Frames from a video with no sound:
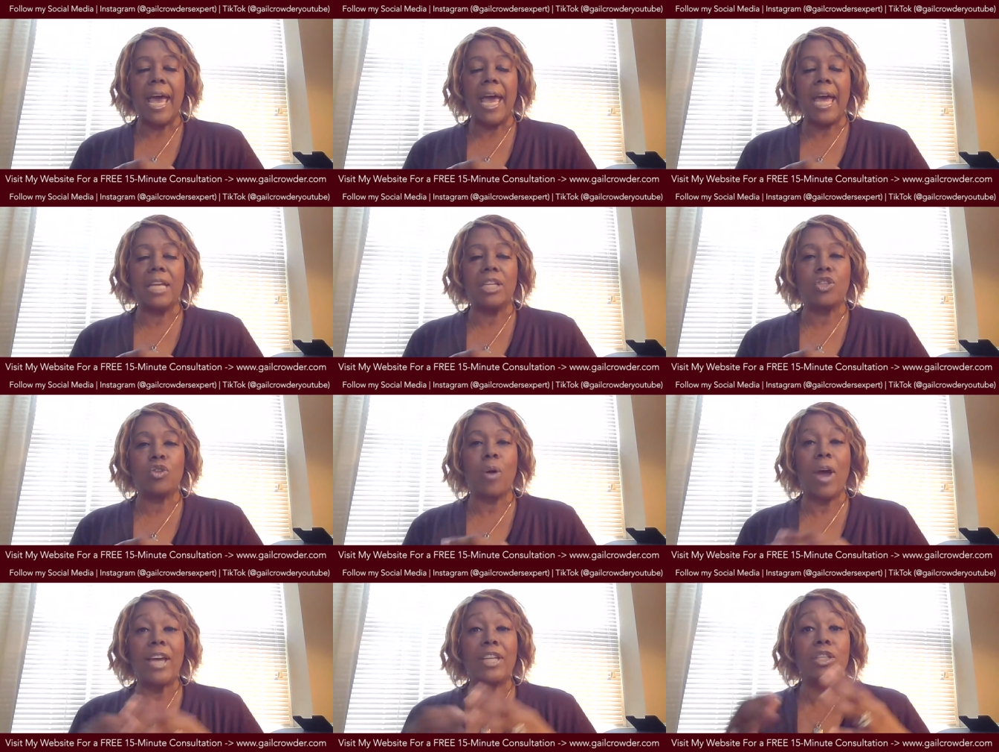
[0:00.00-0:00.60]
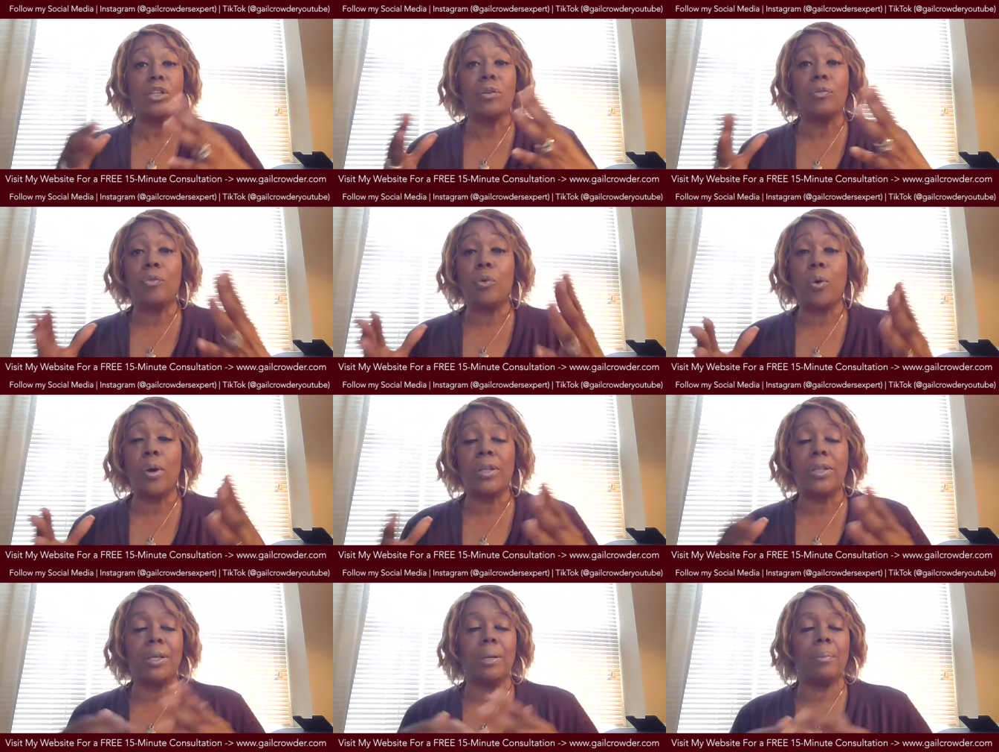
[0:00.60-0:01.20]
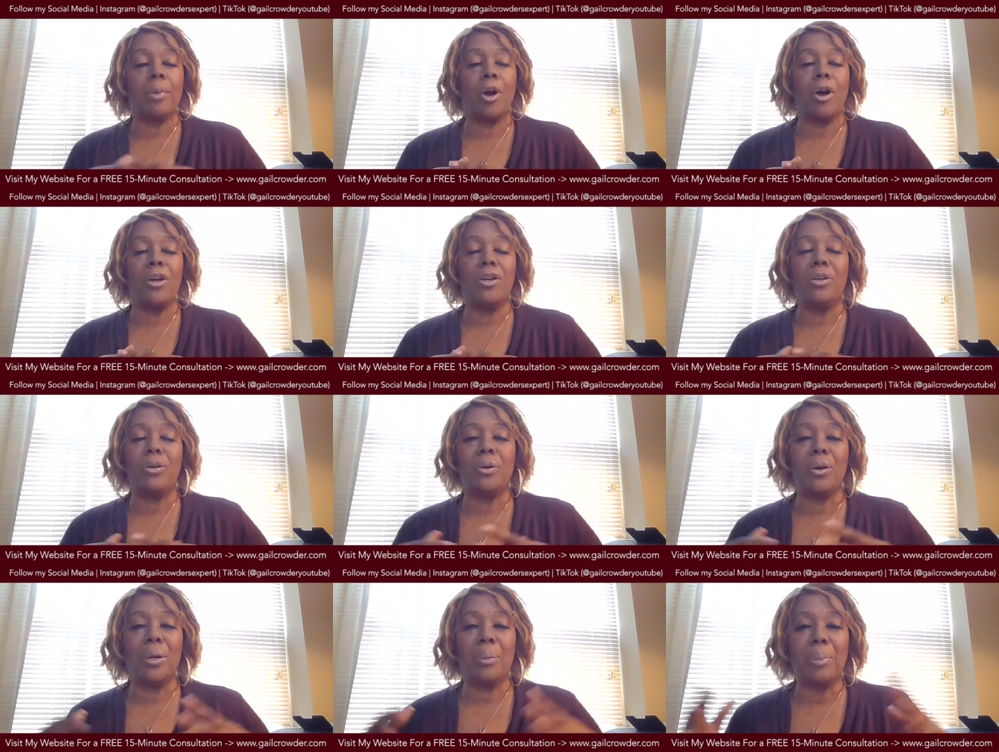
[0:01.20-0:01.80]
and try to avoid them. Are
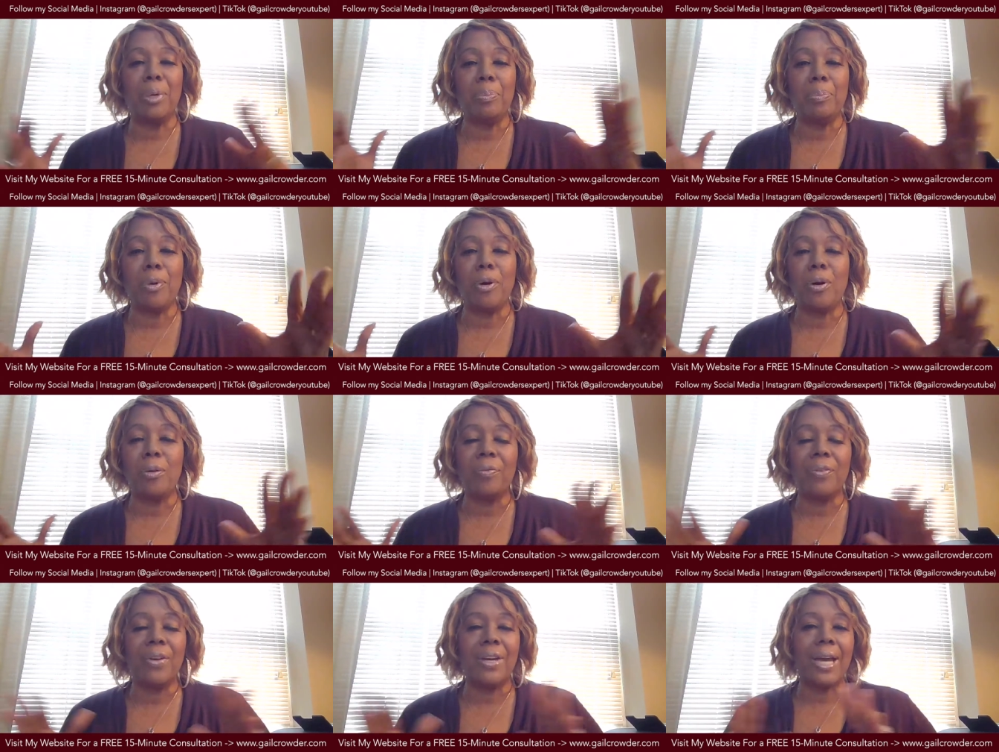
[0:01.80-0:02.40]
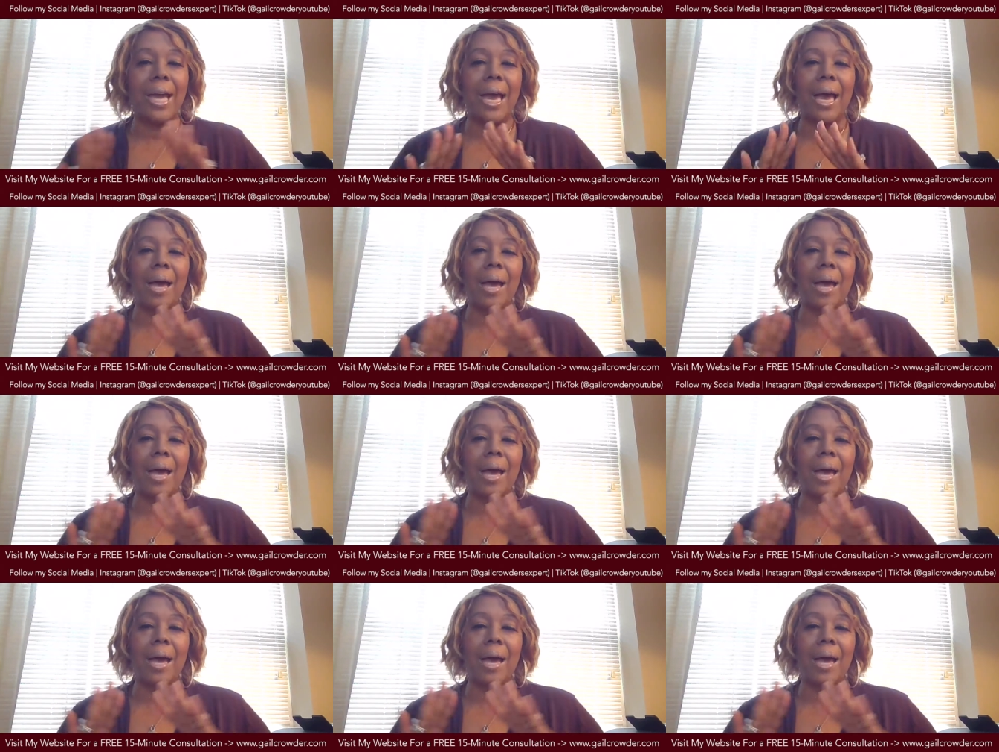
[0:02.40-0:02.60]
you going to be perfect?